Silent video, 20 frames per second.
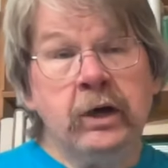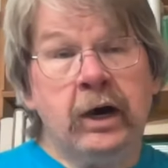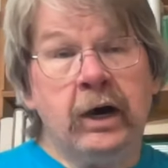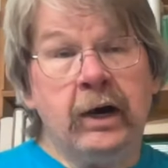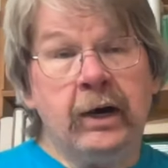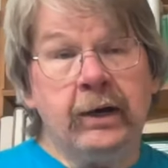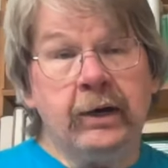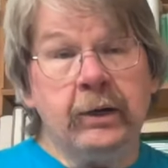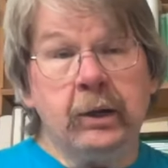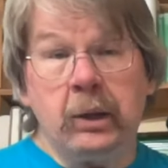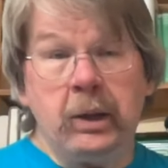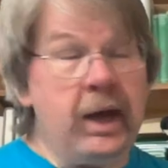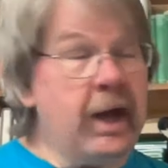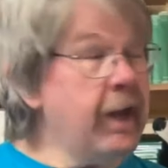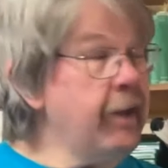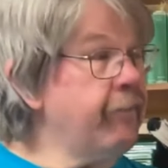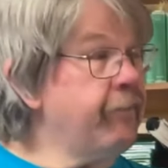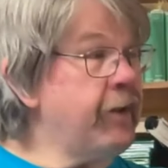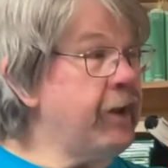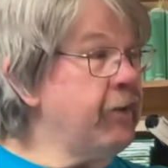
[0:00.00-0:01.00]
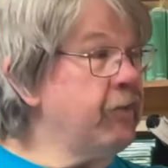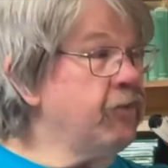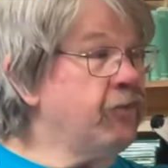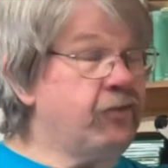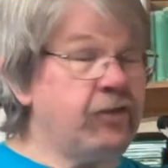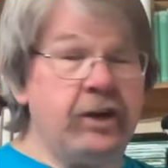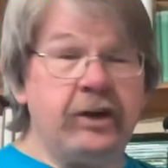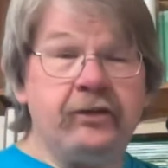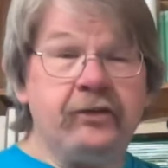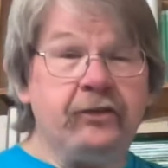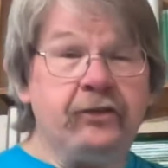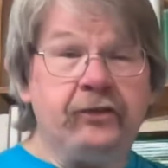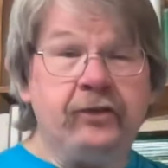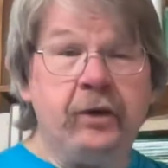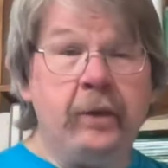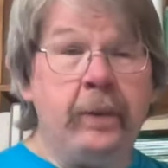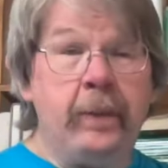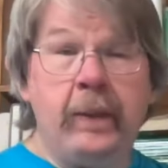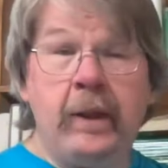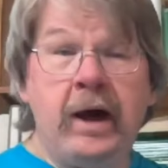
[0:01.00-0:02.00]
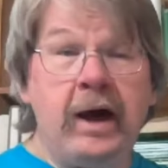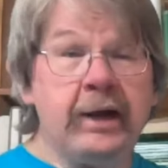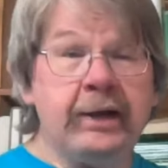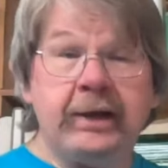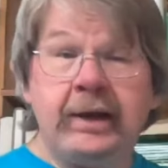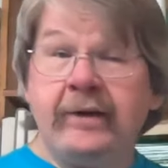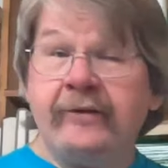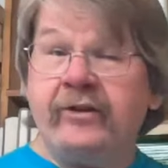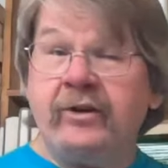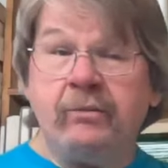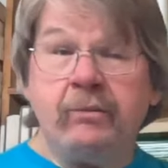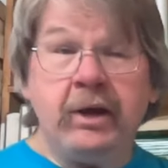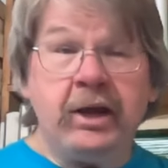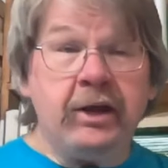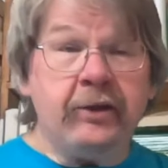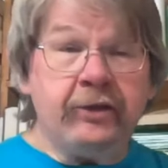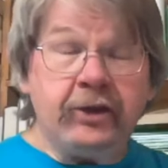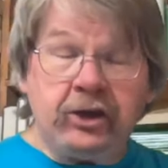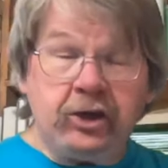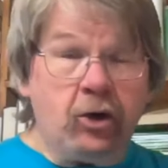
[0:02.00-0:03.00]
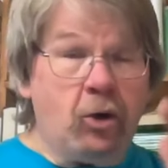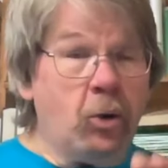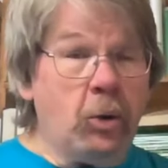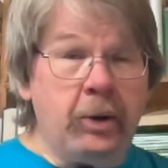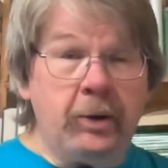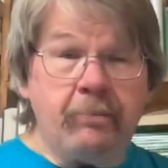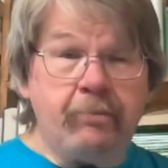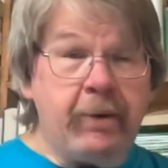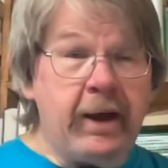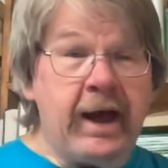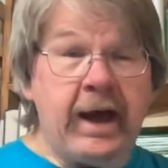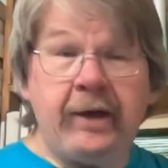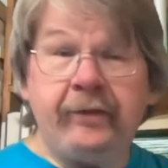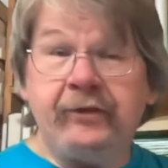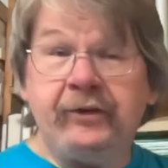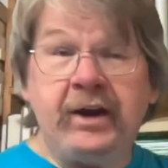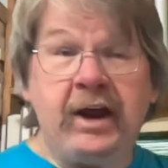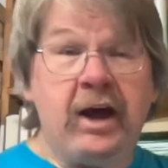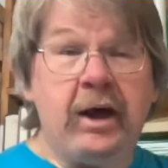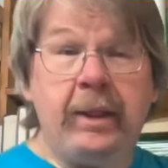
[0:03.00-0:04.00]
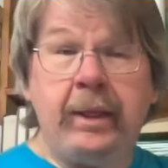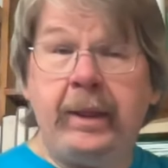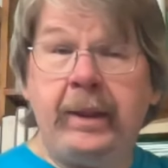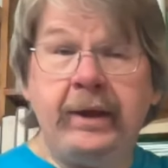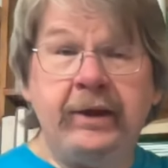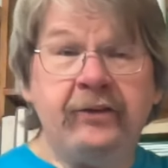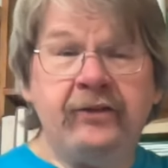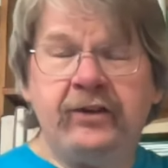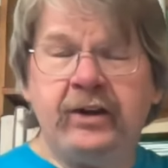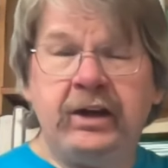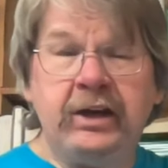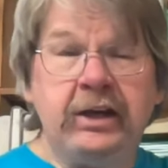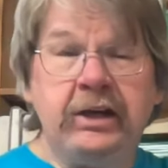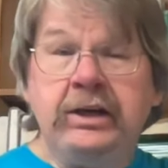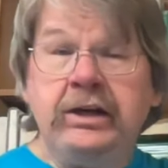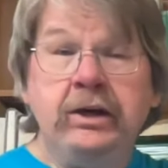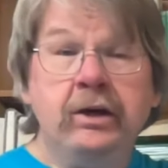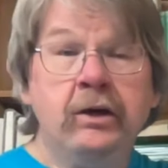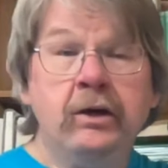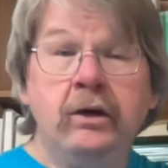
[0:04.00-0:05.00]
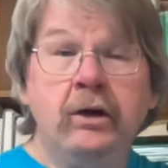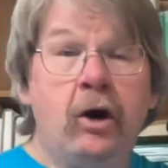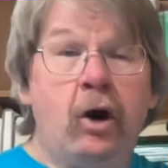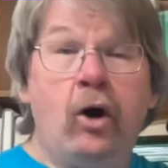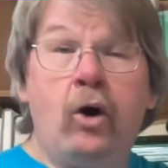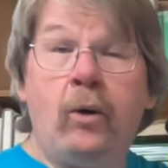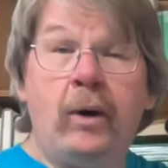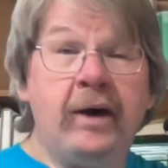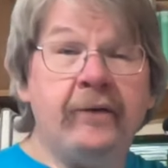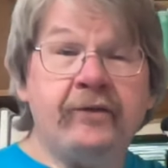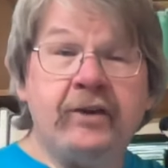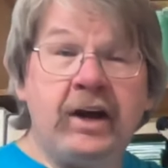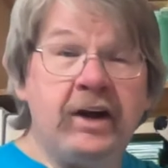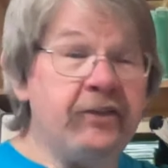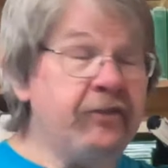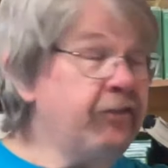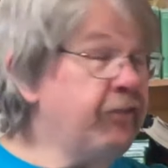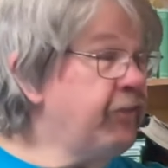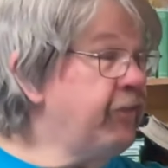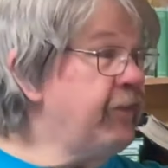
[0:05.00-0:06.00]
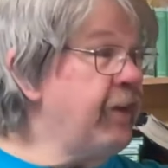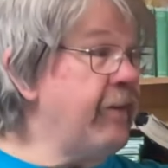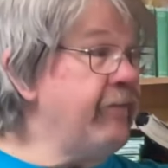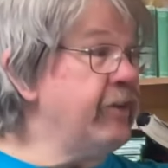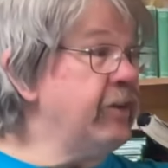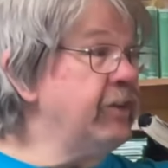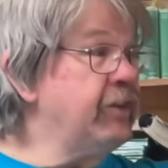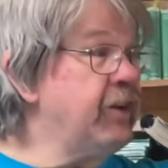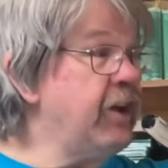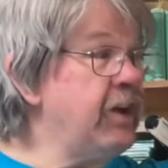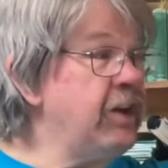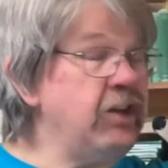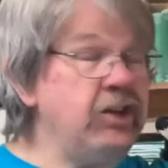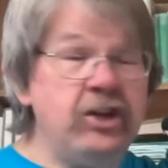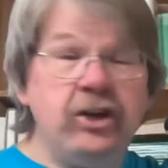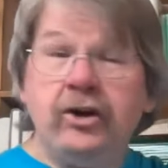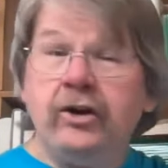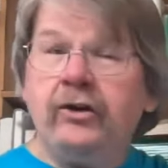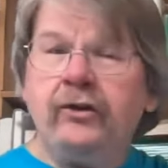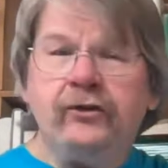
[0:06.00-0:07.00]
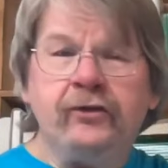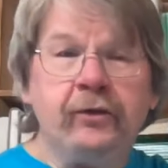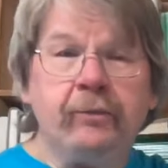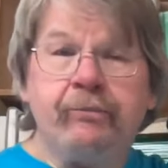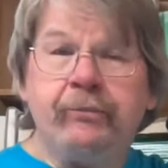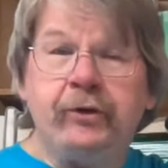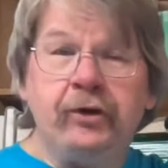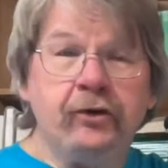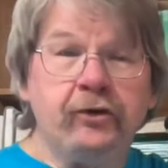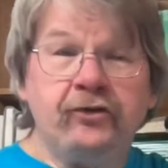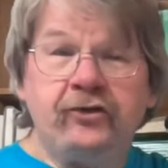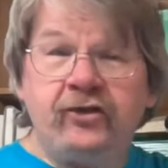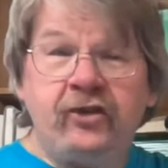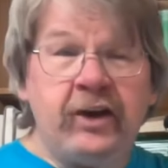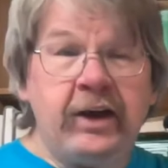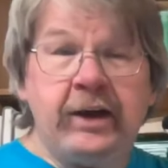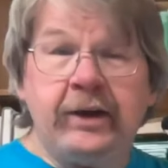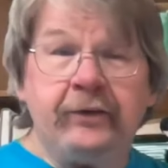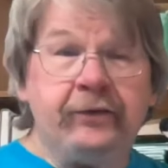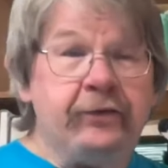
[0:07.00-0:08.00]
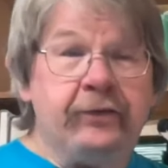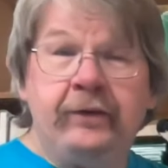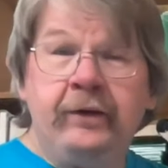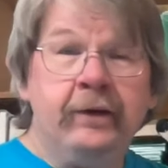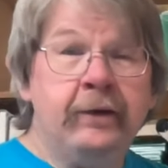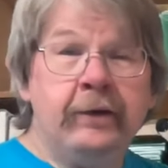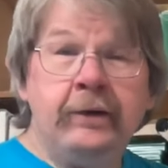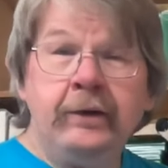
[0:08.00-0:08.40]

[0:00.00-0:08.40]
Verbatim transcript: Uh, life has just not given me the golden path down an easy, oh, I've got 17 years of pure chess.